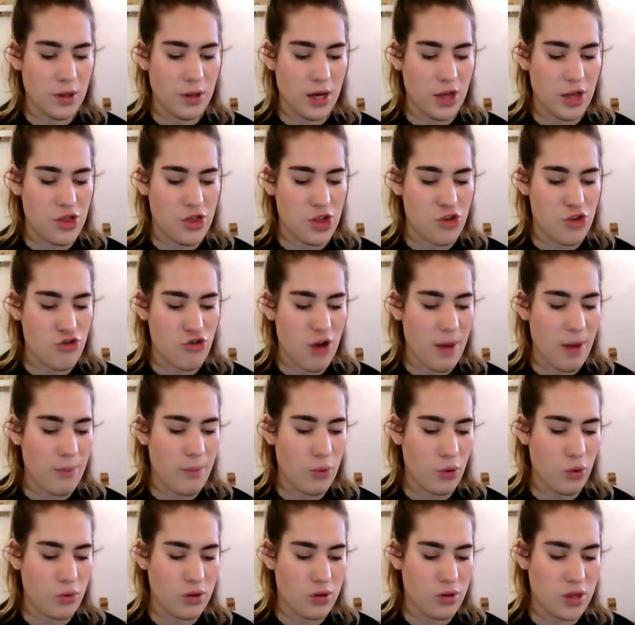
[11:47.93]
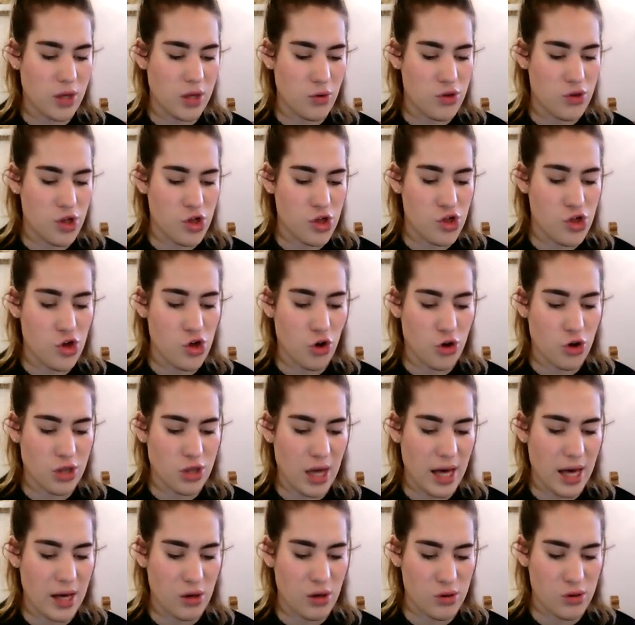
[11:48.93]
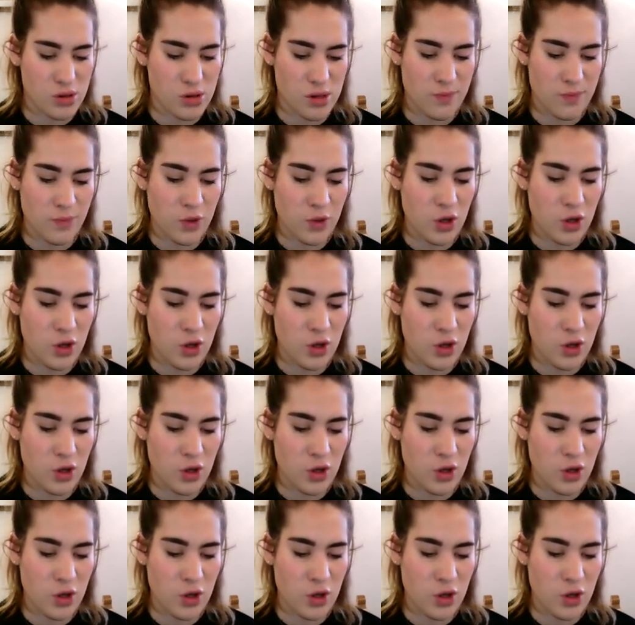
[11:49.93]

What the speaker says: and she trembled till she shook the house,